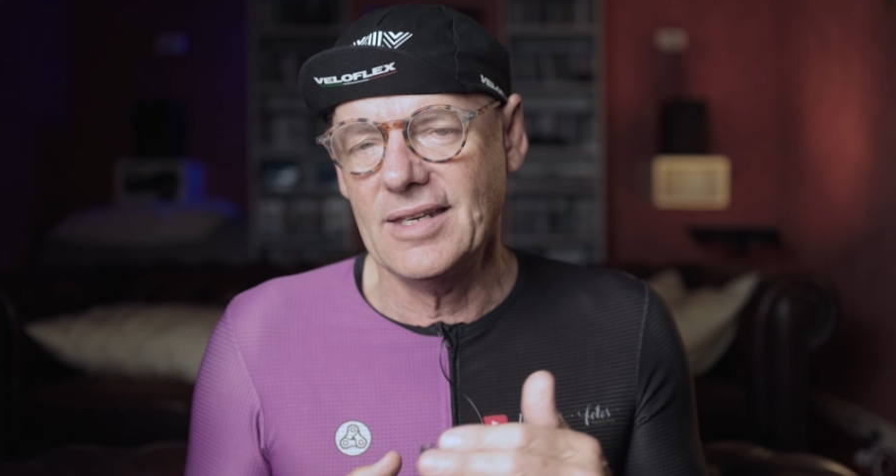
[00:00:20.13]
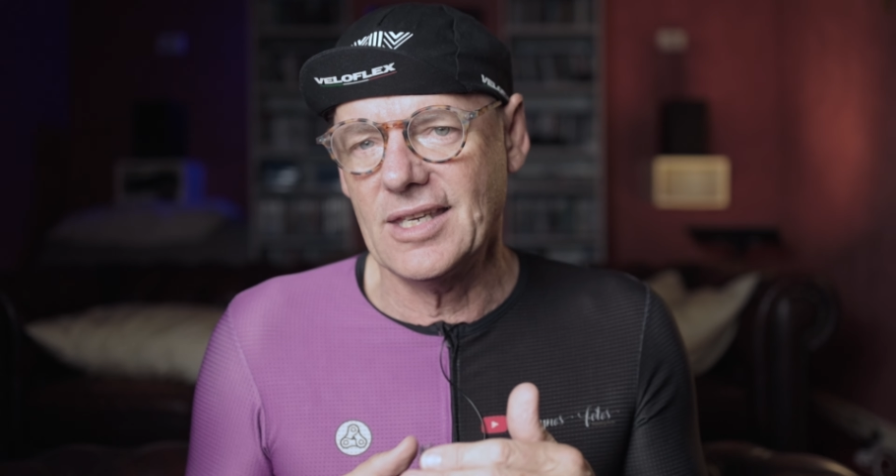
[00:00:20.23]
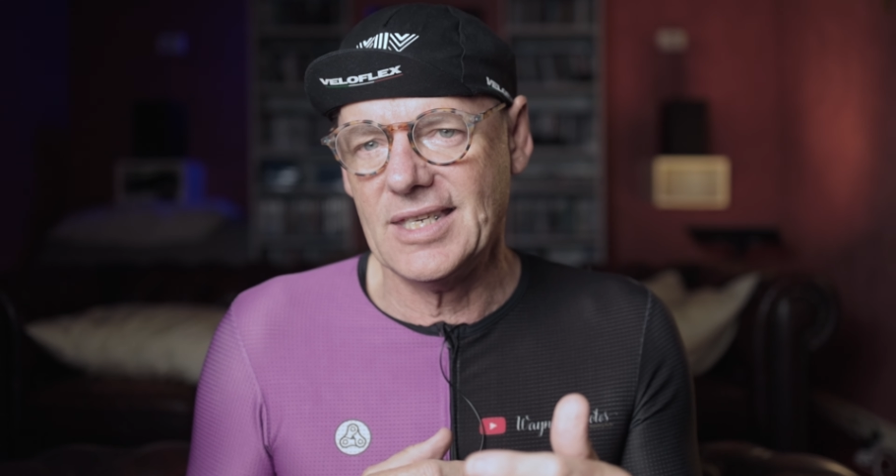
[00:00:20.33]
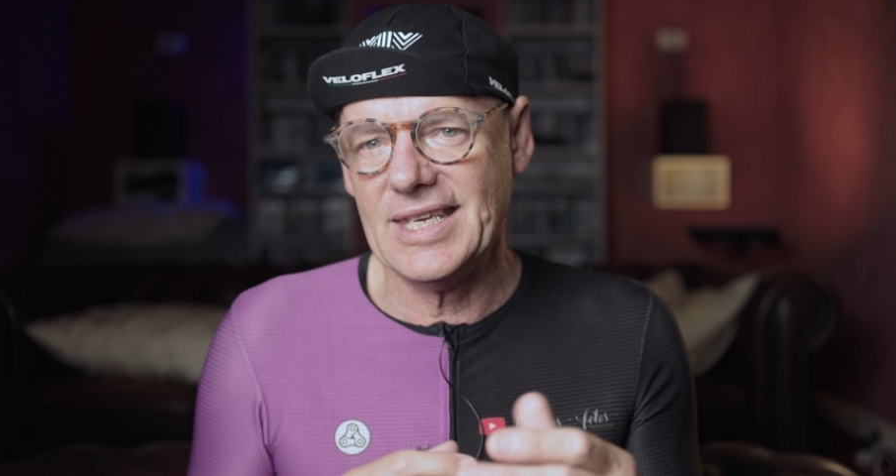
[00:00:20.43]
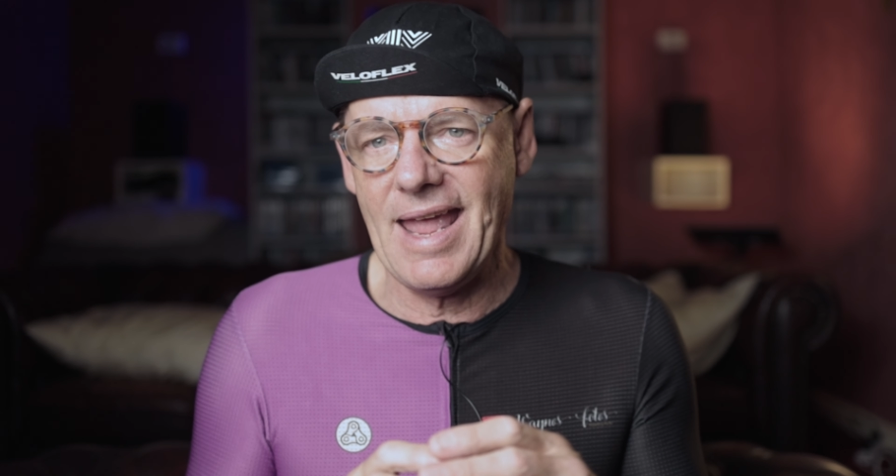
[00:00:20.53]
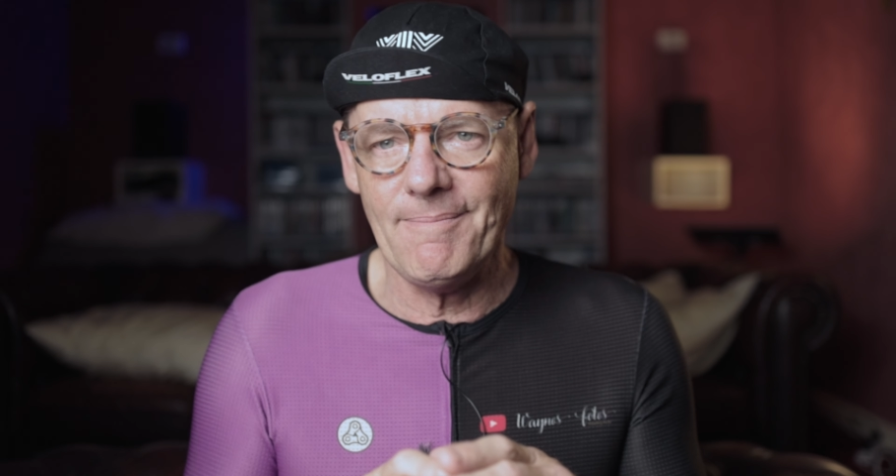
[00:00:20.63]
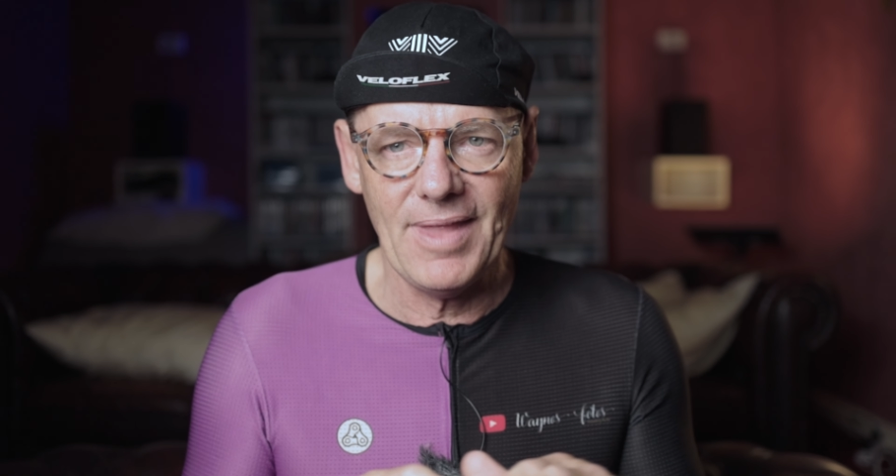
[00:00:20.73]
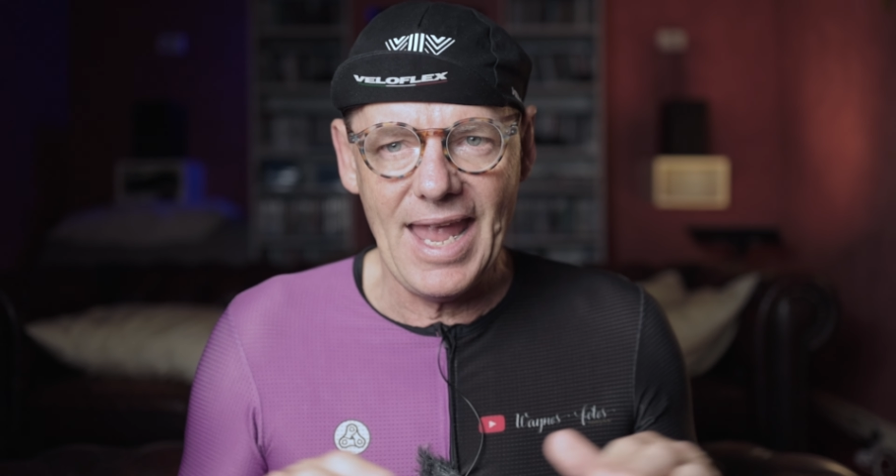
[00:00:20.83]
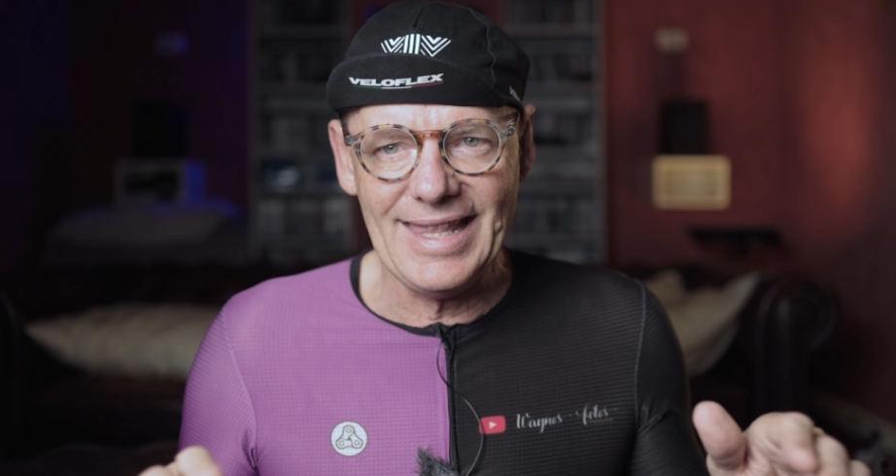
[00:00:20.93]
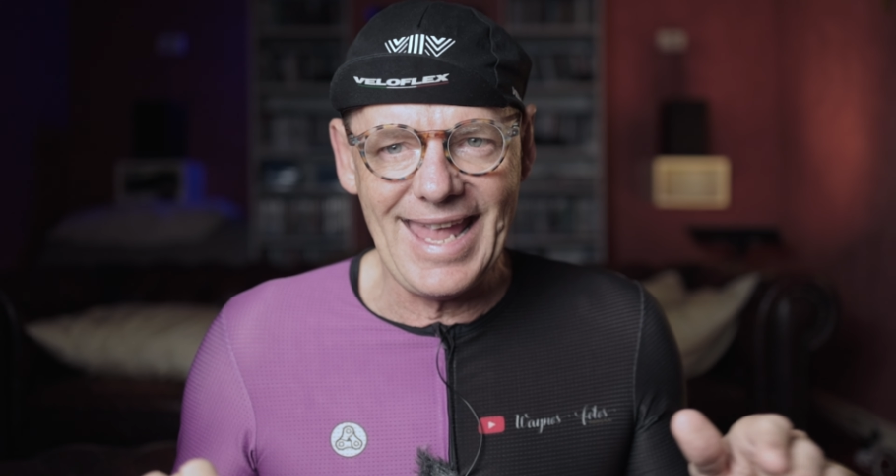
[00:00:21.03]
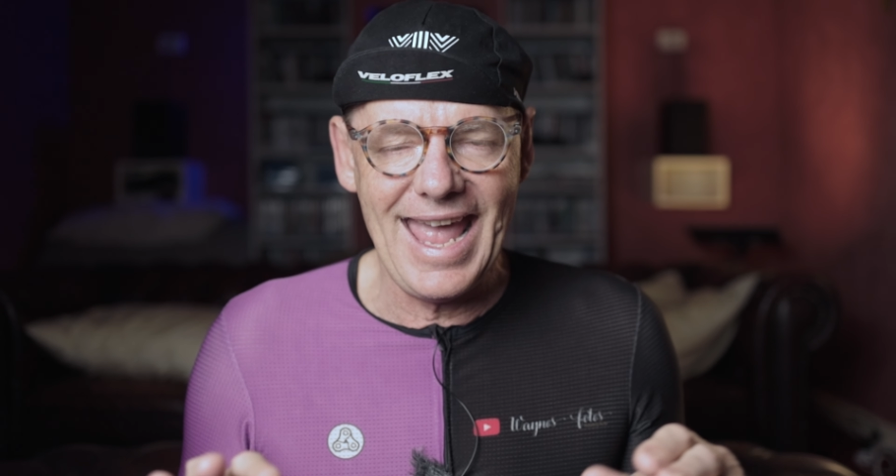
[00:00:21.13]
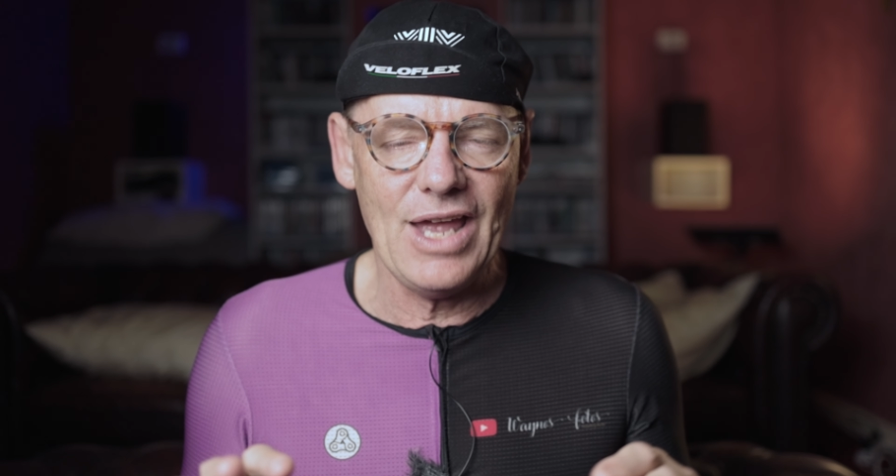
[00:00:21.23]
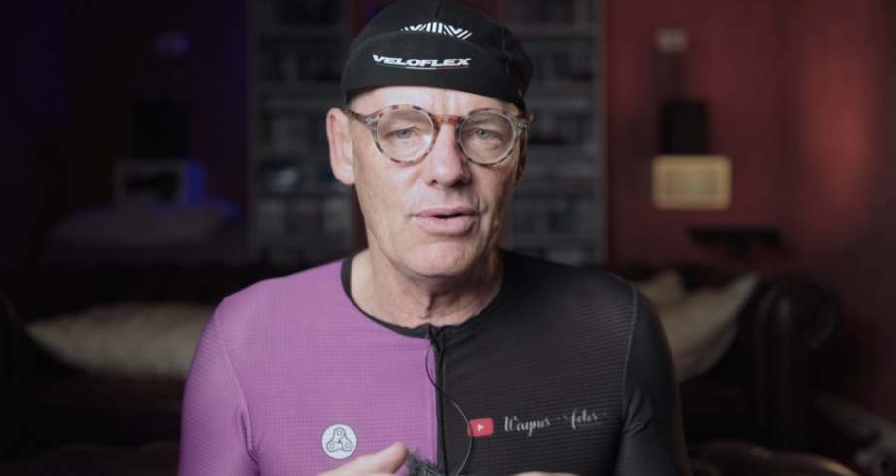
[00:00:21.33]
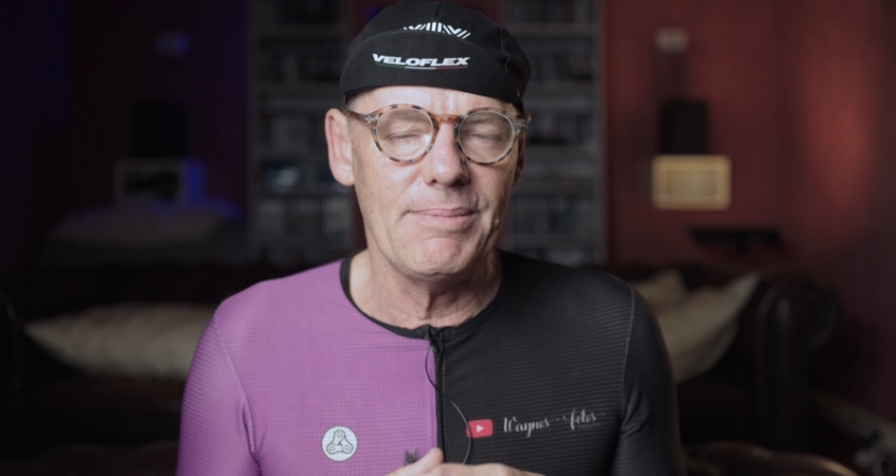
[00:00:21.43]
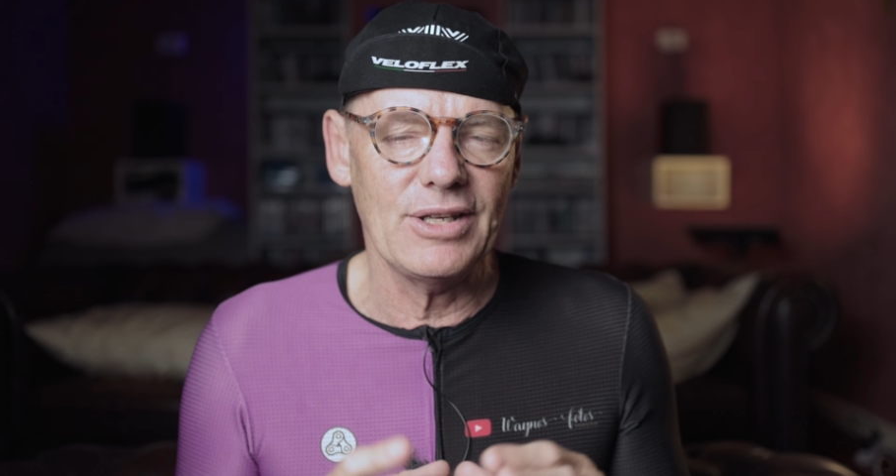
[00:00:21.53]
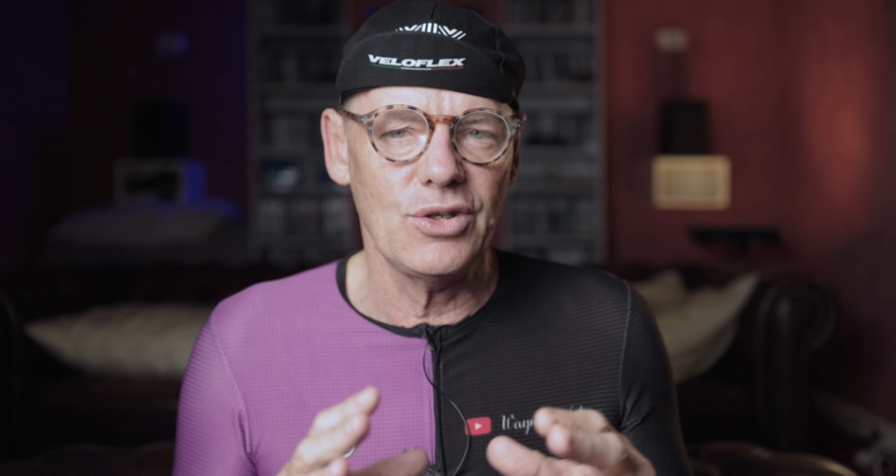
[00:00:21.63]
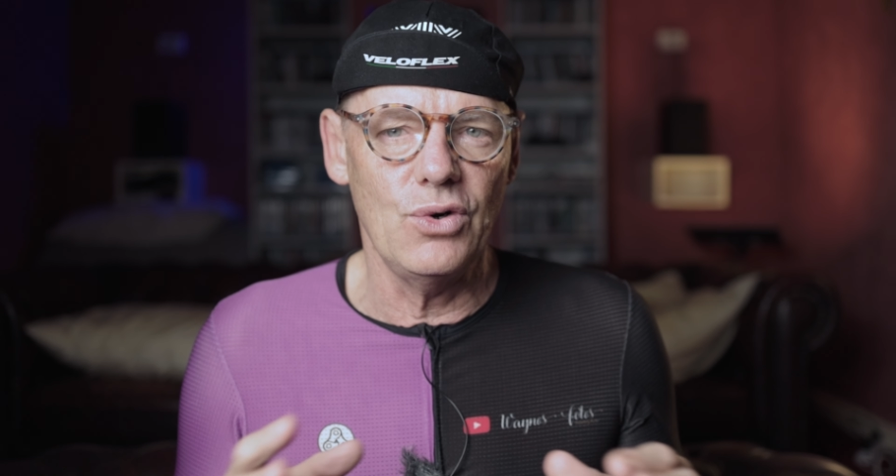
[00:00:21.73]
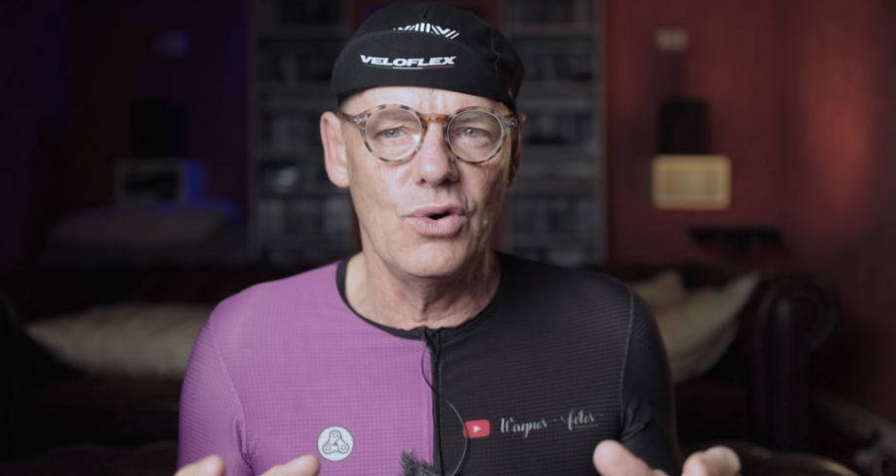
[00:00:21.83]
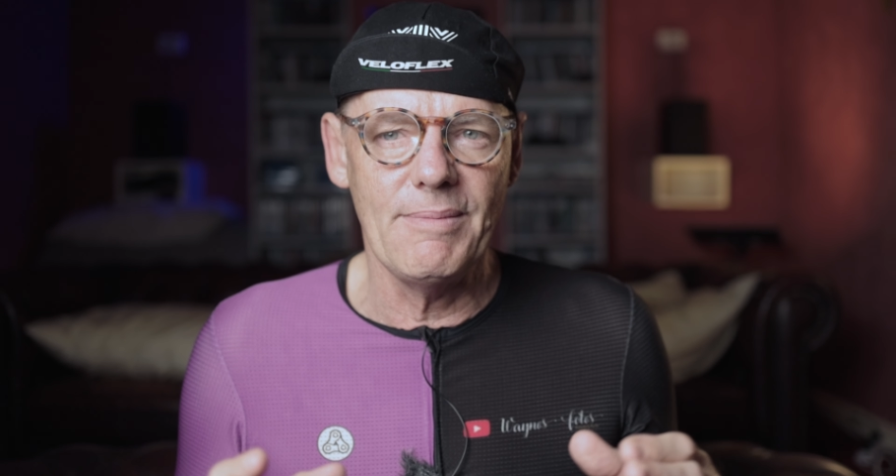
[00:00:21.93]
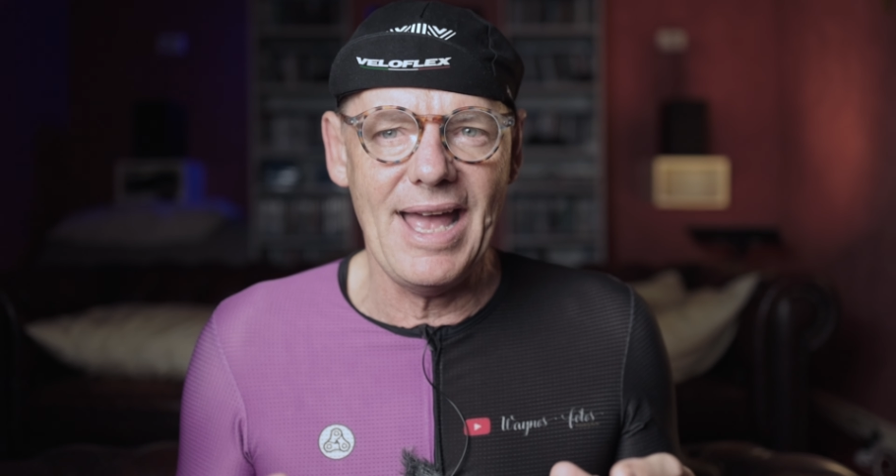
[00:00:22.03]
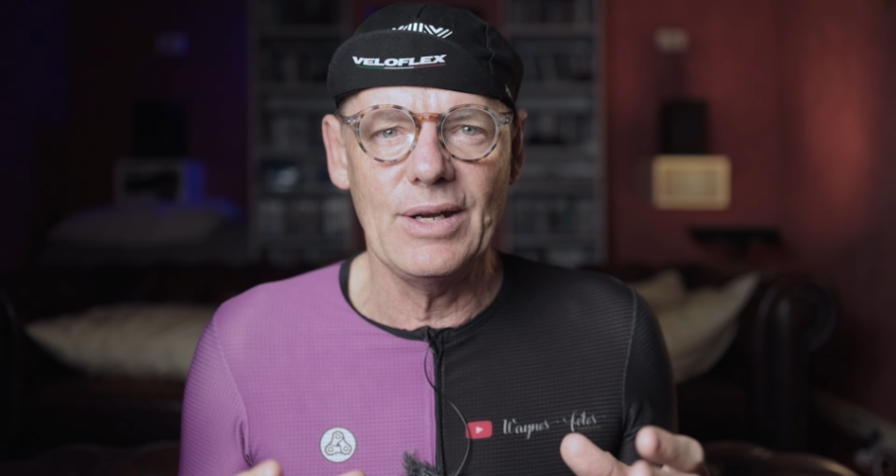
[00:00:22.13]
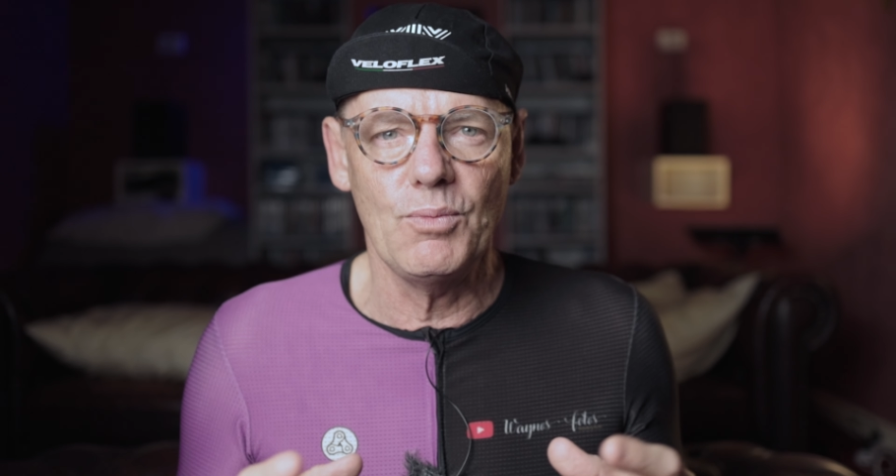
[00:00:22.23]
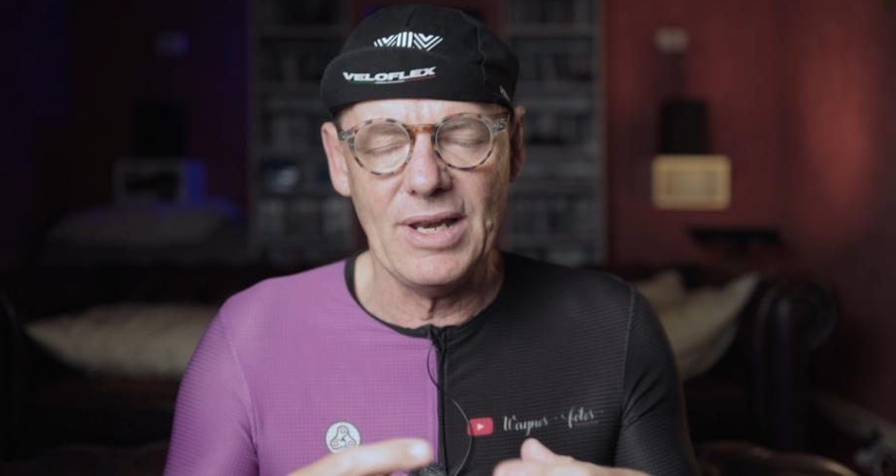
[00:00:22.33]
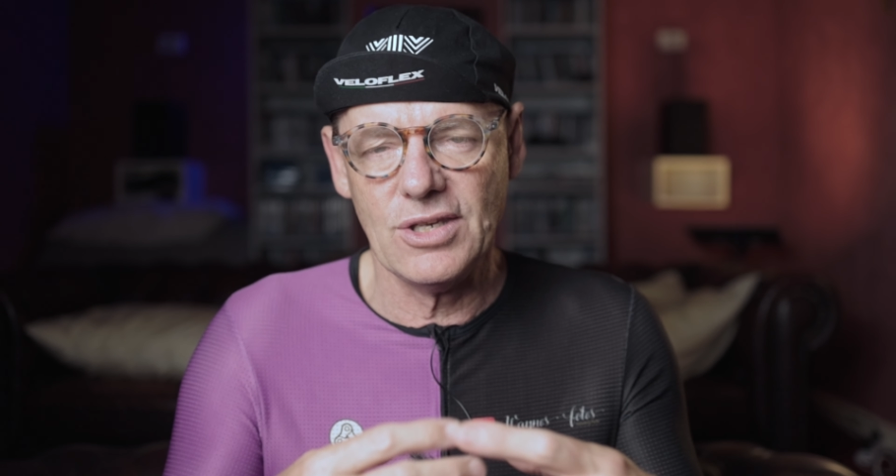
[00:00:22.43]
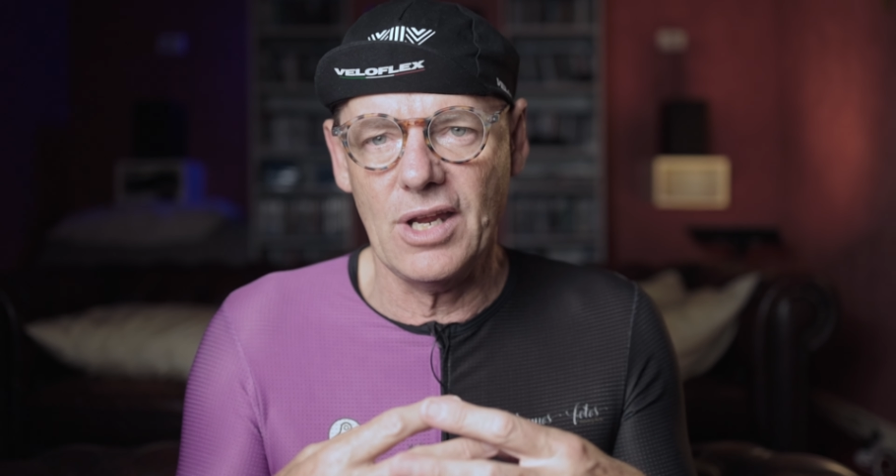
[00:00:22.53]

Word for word: the stem and the handlebars are all made in one.